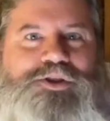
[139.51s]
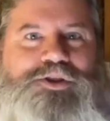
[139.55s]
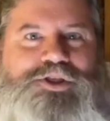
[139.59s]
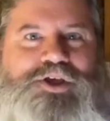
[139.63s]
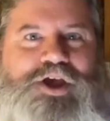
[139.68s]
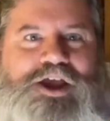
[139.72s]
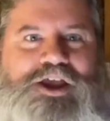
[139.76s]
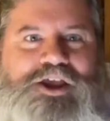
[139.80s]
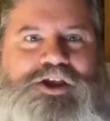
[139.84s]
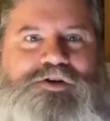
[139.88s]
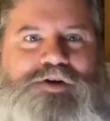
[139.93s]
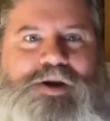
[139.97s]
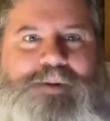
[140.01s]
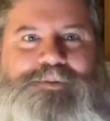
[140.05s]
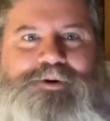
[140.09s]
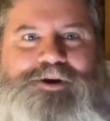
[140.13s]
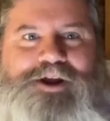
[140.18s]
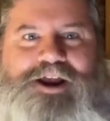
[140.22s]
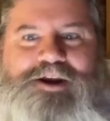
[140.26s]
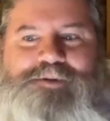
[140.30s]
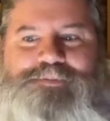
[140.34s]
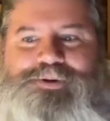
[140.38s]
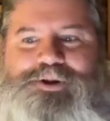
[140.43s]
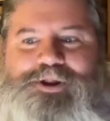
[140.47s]
Thank you. I put
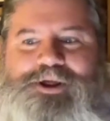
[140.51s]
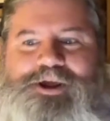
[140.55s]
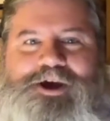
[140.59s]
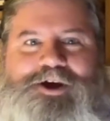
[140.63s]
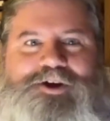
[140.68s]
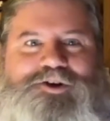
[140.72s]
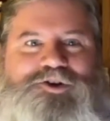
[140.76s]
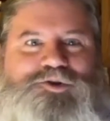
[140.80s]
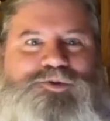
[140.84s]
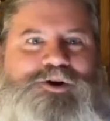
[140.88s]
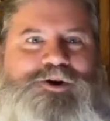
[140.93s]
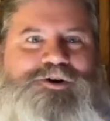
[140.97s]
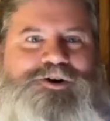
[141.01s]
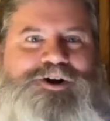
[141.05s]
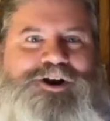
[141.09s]
out a plea on Twitter